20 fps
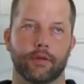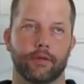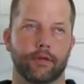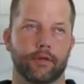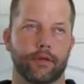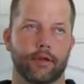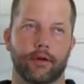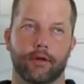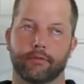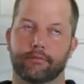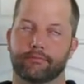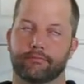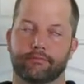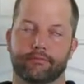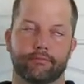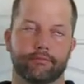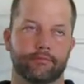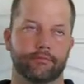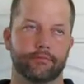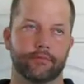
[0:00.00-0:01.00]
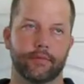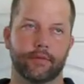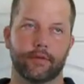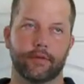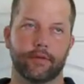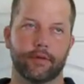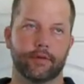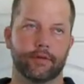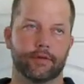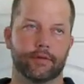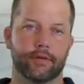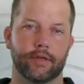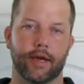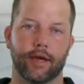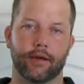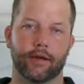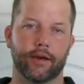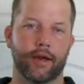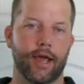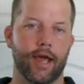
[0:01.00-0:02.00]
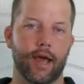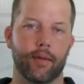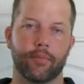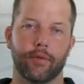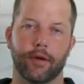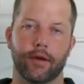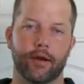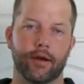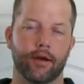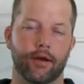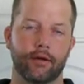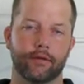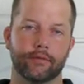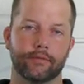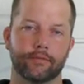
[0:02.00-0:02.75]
you know, it's not going to happen here.